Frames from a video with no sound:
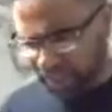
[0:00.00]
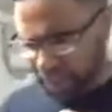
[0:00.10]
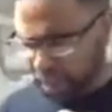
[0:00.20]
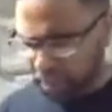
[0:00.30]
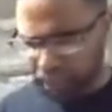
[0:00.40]

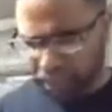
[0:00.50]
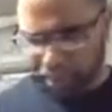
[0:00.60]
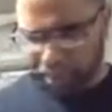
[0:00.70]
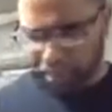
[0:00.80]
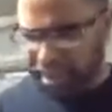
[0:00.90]
come
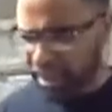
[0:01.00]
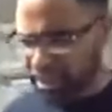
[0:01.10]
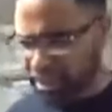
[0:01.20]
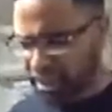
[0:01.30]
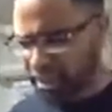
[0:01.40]
from
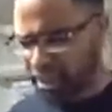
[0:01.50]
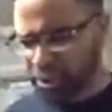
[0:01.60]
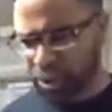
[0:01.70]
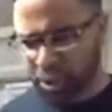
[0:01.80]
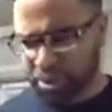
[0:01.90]
means and
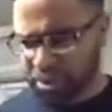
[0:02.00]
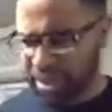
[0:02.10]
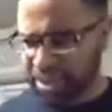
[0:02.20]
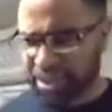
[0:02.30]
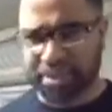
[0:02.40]

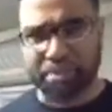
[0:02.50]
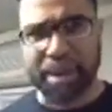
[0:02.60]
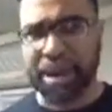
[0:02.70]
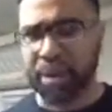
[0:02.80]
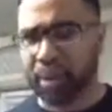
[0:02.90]
circumstances and
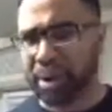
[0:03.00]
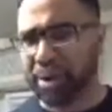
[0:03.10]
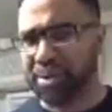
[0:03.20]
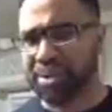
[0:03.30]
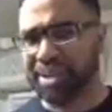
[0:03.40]

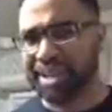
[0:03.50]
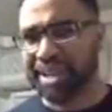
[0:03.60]
backgrounds